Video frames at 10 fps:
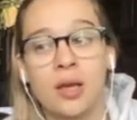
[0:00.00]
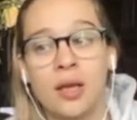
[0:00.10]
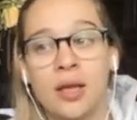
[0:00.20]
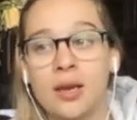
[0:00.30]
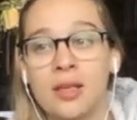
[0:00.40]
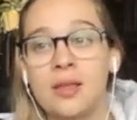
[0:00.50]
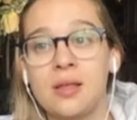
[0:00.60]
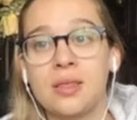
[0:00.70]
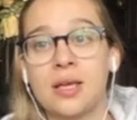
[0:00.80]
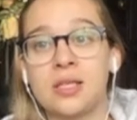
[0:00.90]
And I
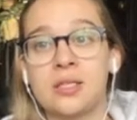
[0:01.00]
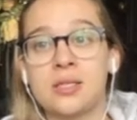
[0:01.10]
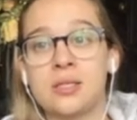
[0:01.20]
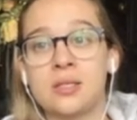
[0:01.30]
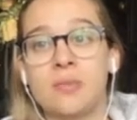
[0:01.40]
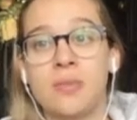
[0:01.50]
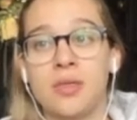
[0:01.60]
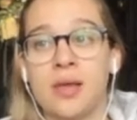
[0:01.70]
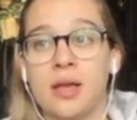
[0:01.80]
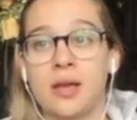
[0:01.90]
think that's
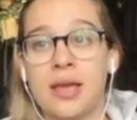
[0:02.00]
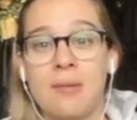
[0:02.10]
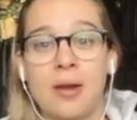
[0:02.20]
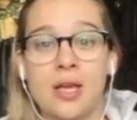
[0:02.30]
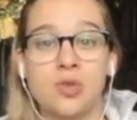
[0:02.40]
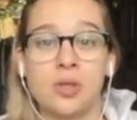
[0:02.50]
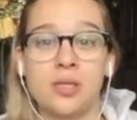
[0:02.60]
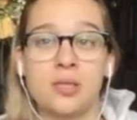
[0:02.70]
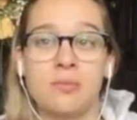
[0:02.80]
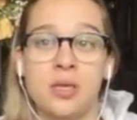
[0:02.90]
something that came naturally
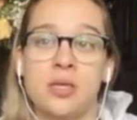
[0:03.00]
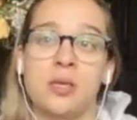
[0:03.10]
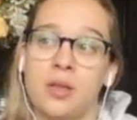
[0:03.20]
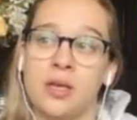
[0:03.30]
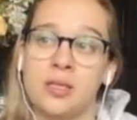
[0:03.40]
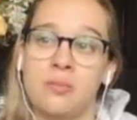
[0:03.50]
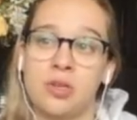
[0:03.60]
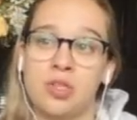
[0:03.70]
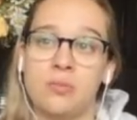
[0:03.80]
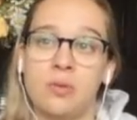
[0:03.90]
to me. As I
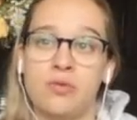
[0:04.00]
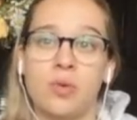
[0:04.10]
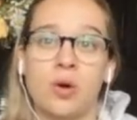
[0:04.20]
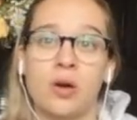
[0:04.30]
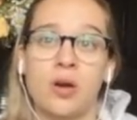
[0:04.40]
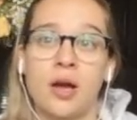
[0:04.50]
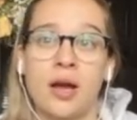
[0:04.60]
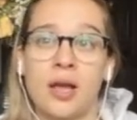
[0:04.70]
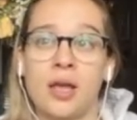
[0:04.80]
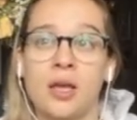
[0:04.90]
mentioned before,
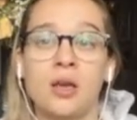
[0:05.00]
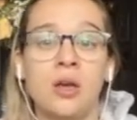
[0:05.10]
I